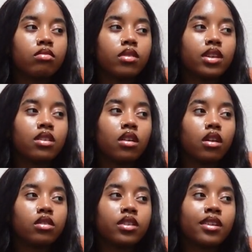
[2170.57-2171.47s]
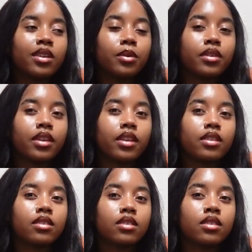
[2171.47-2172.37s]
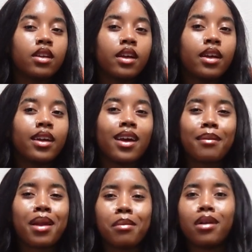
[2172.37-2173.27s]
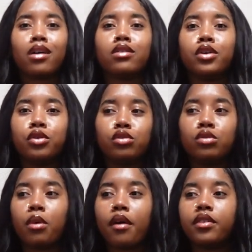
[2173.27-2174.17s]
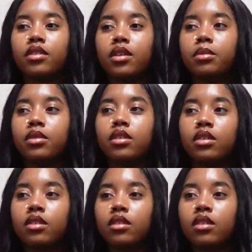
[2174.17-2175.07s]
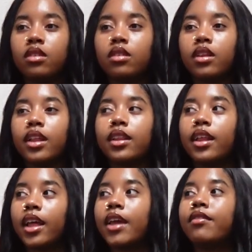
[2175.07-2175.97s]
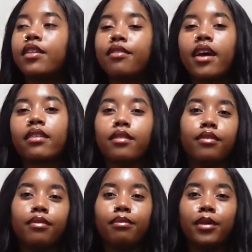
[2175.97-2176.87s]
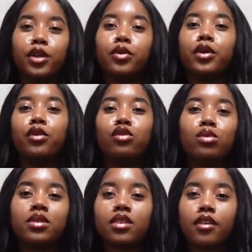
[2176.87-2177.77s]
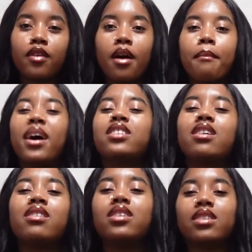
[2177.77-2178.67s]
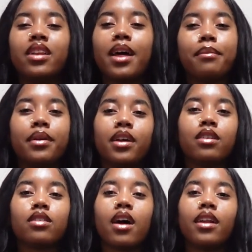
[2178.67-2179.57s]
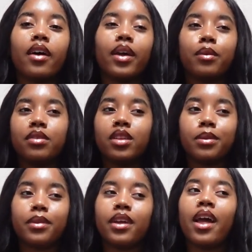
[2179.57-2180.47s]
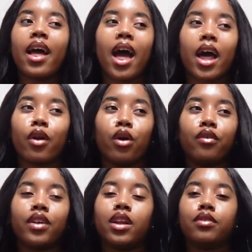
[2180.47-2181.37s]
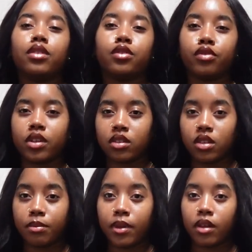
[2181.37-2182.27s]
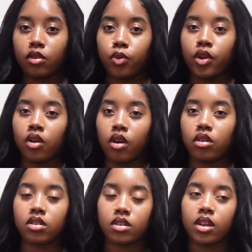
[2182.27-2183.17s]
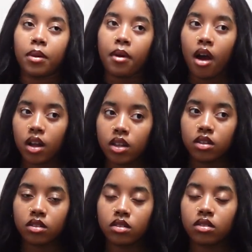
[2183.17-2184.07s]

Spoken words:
it's a low chance he would see this. I'm not blocked on YouTube, obviously, but even the fact of me doing YouTube and stuff, my channel isn't that big, so I doubt he would see me. I don't know if any of his friends see me because we don't go to the same college.